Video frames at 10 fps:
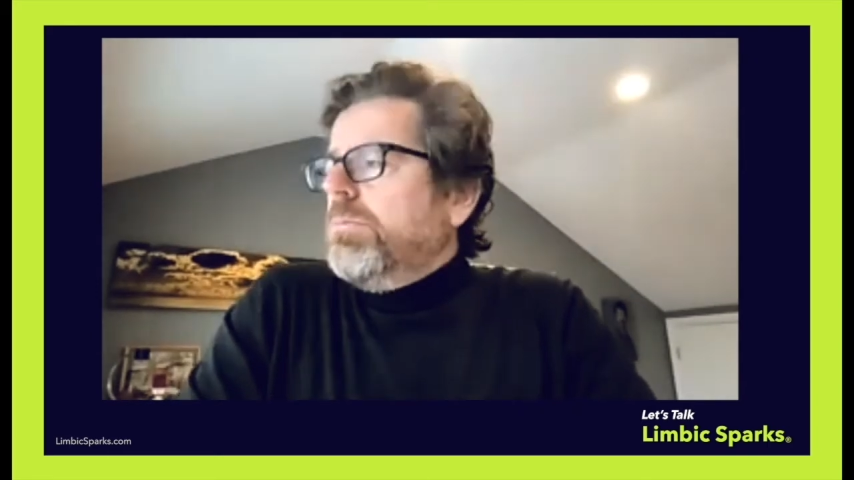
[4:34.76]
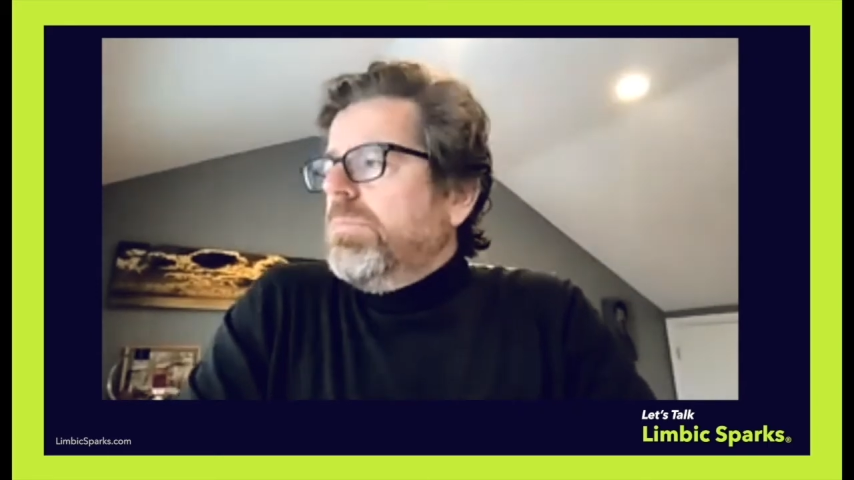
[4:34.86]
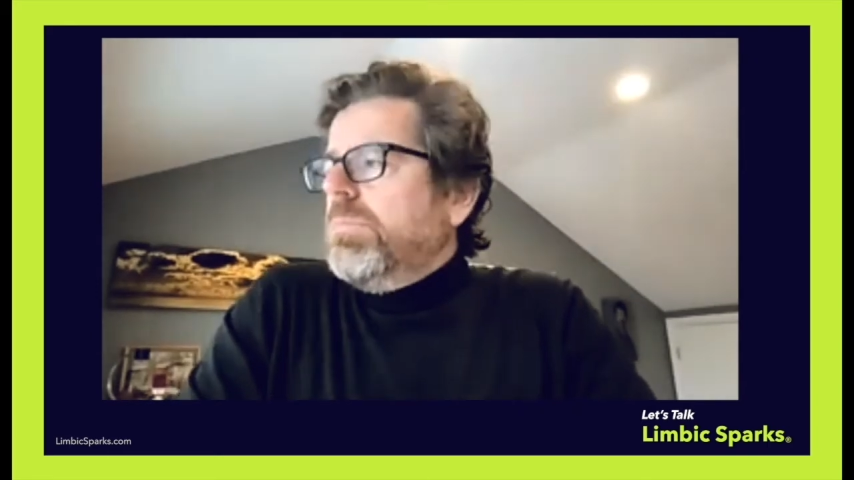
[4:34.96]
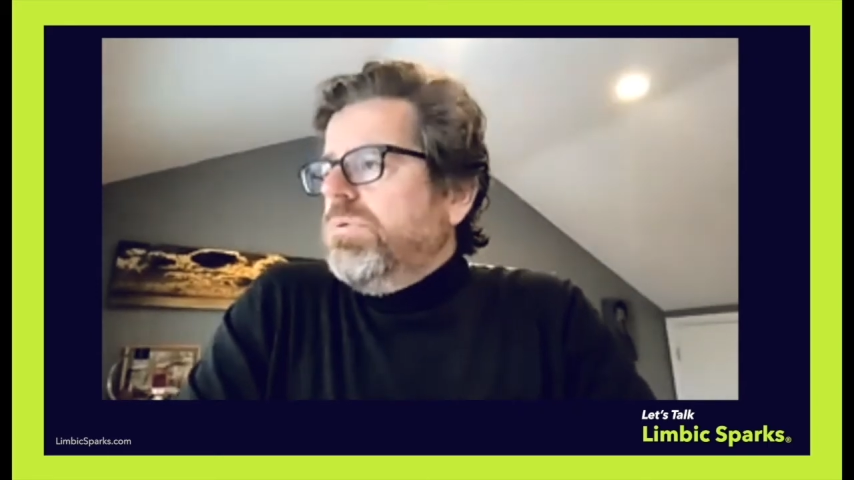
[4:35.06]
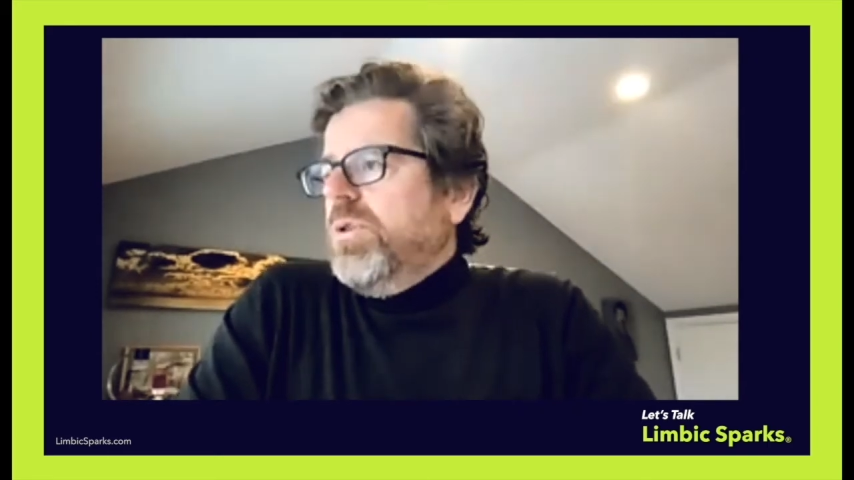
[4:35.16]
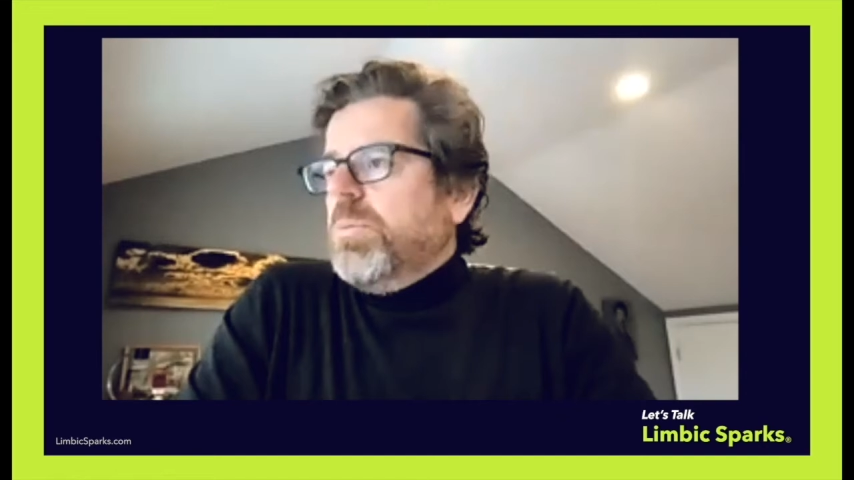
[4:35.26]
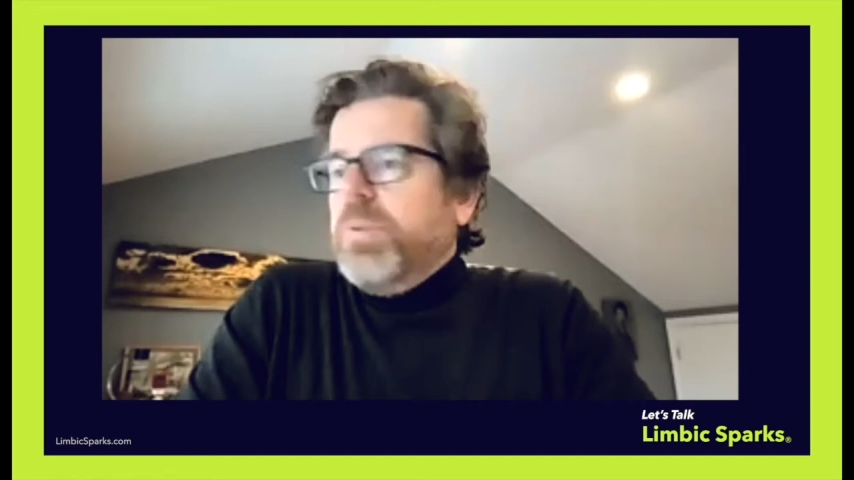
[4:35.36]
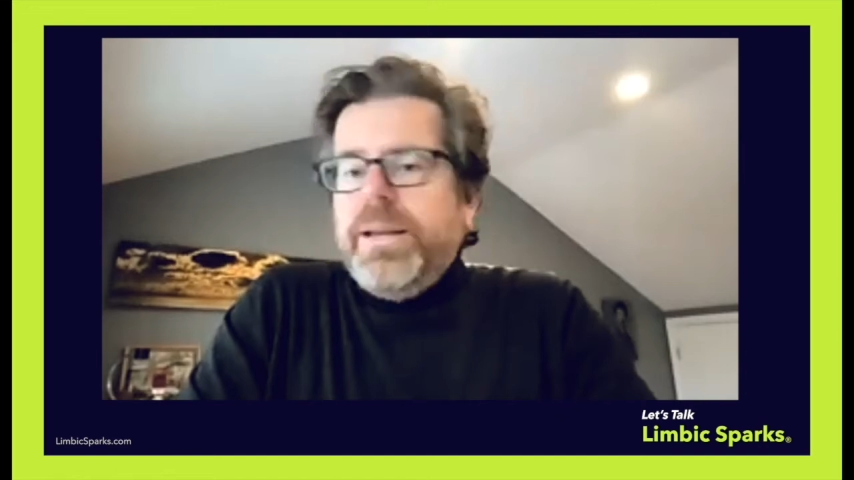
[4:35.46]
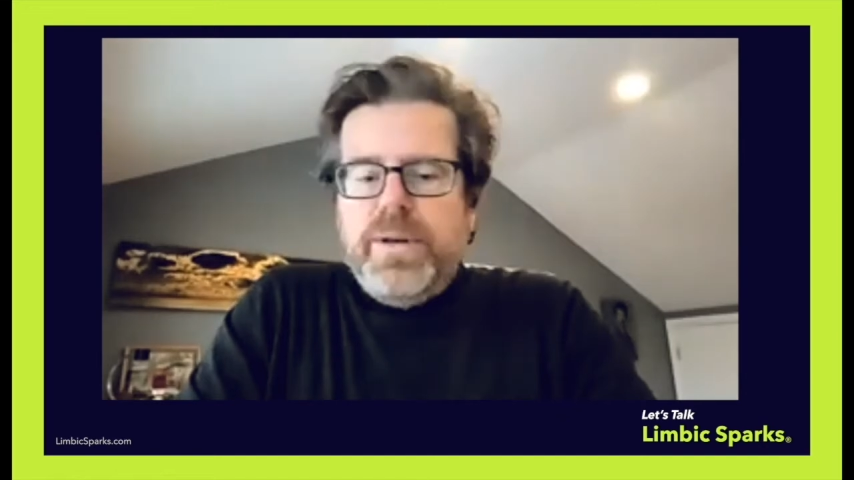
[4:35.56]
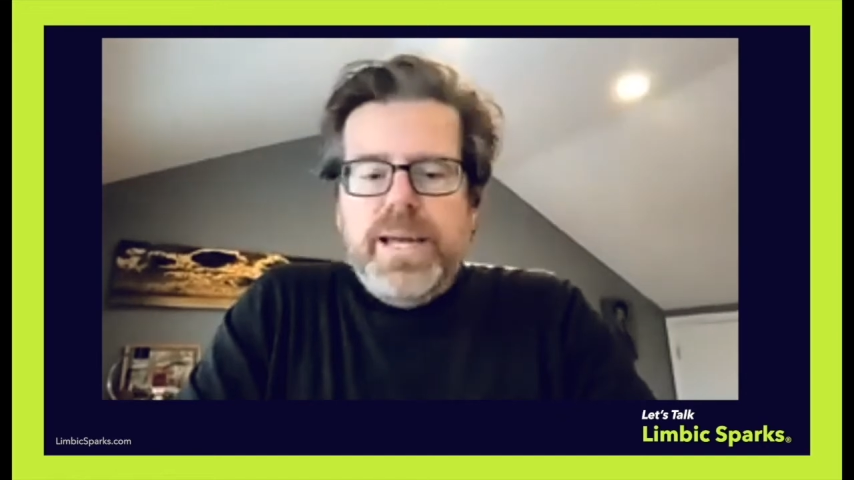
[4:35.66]
your
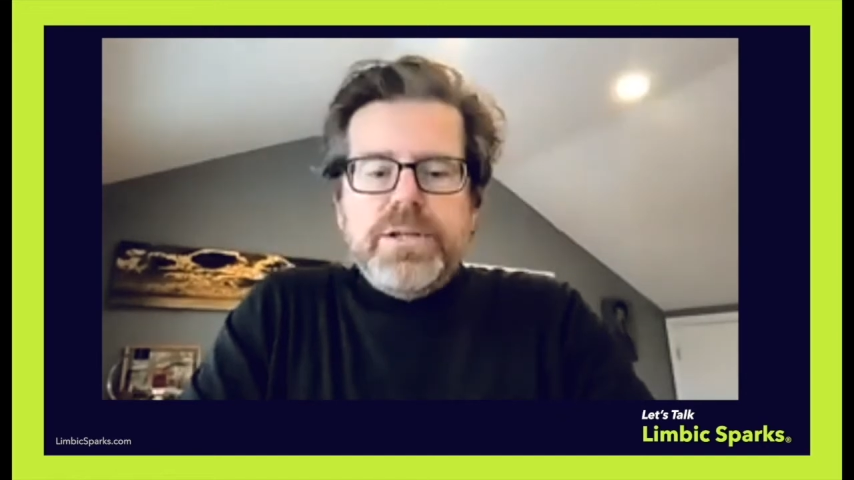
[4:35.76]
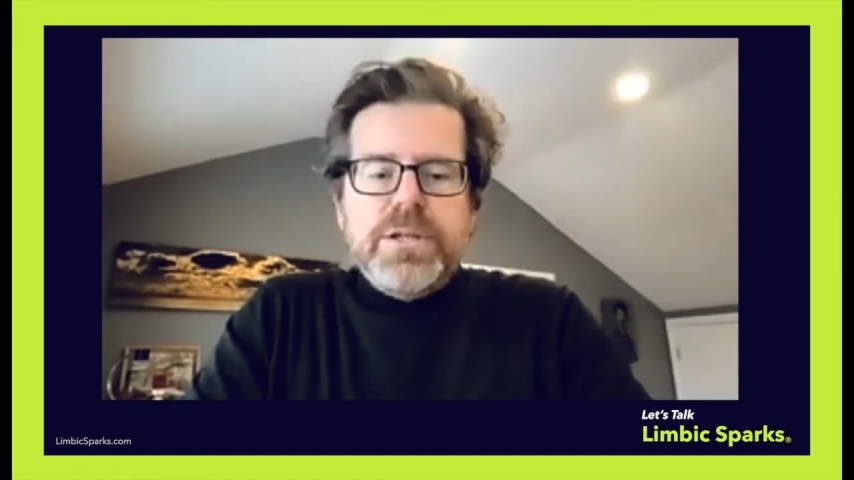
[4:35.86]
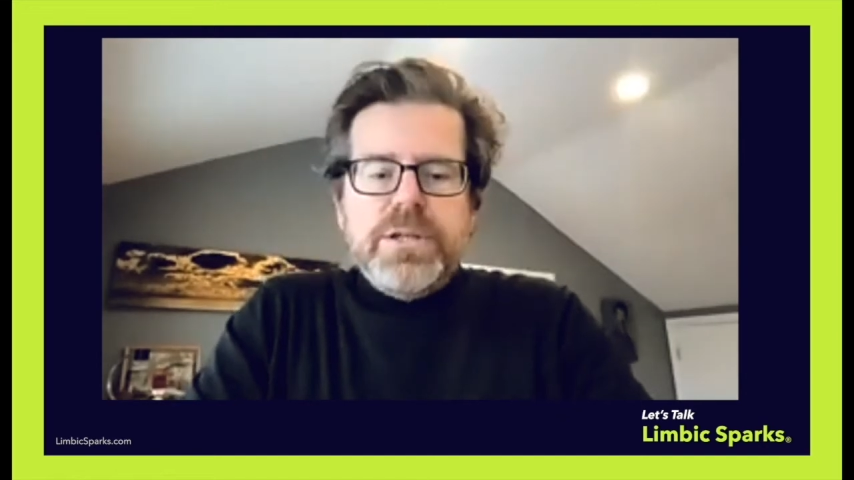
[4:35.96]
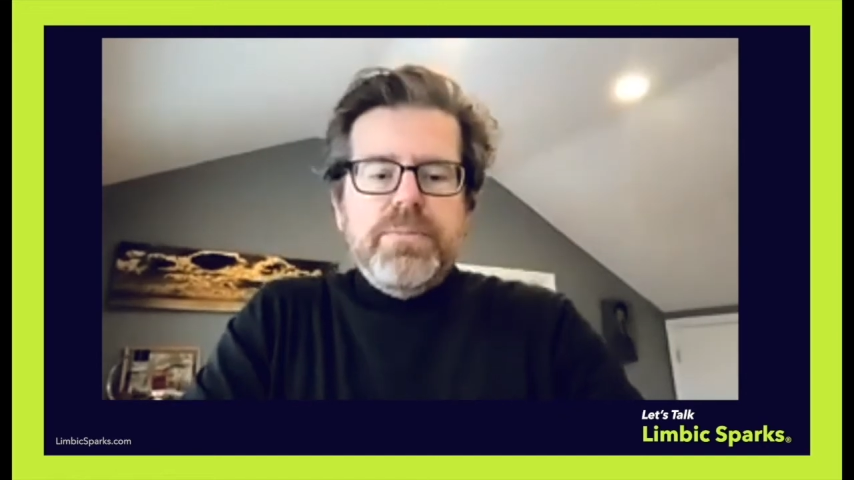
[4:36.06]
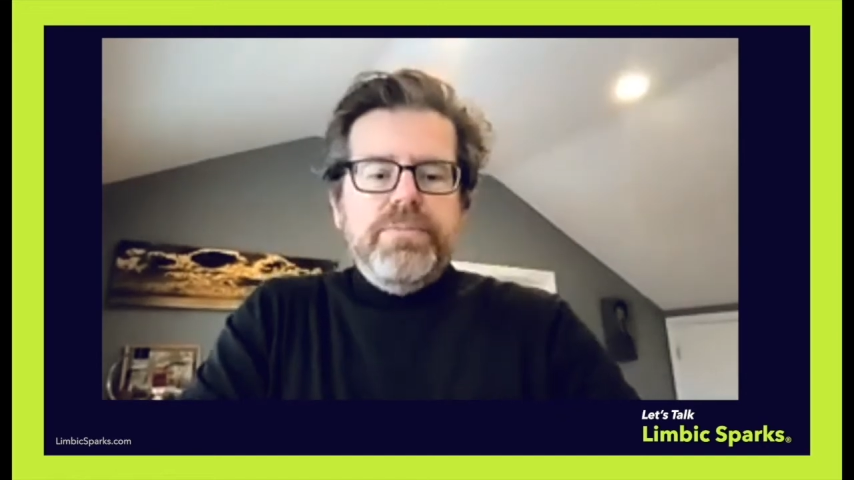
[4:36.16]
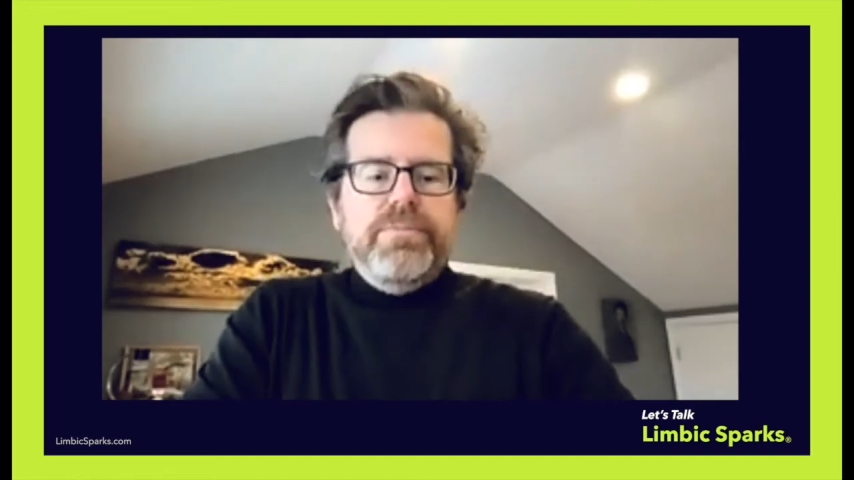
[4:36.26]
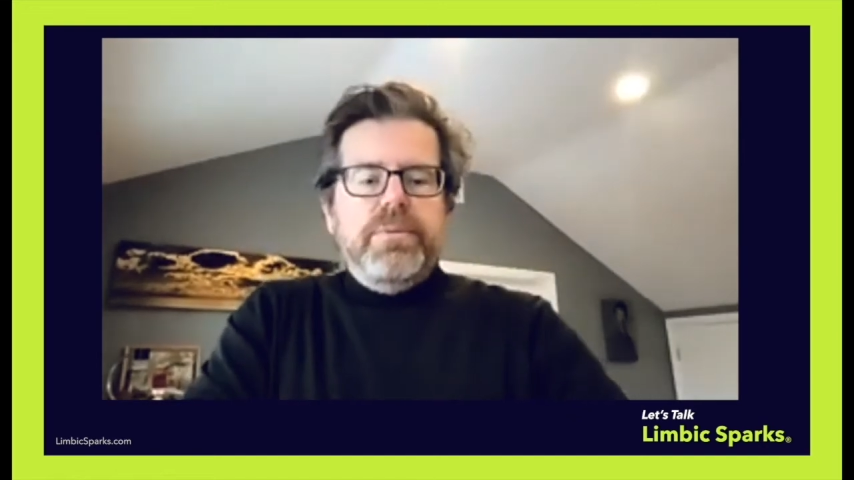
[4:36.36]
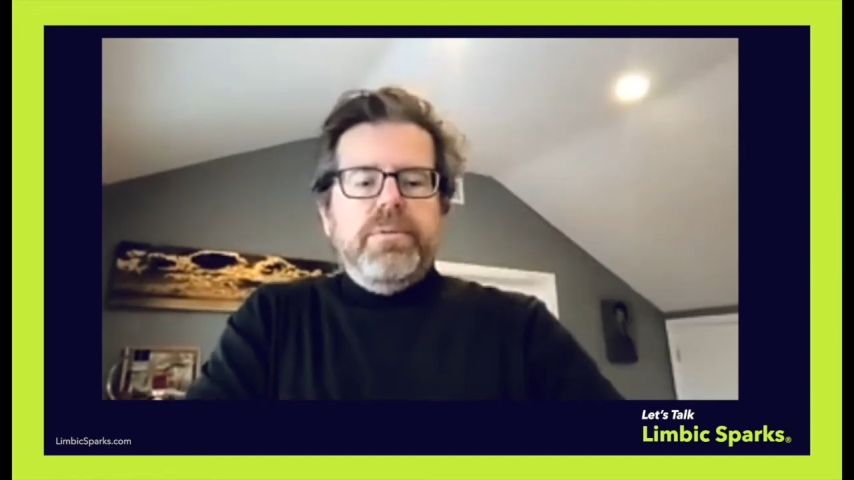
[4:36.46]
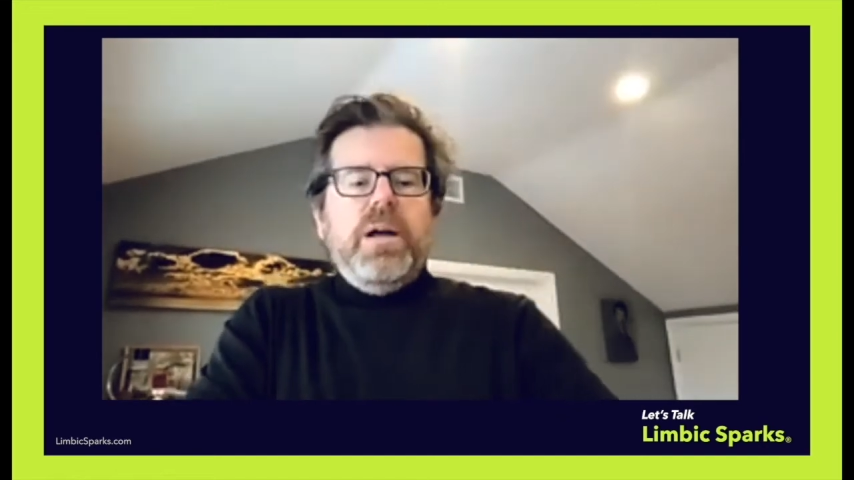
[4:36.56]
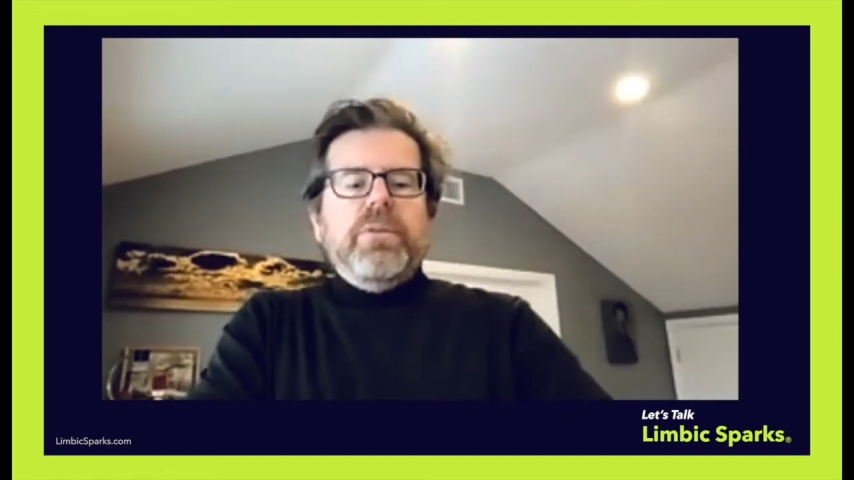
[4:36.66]
brand relationship
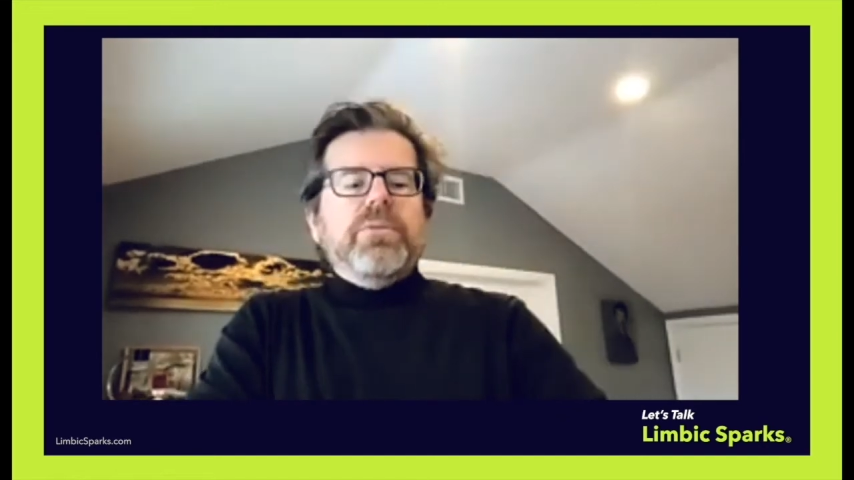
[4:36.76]
can't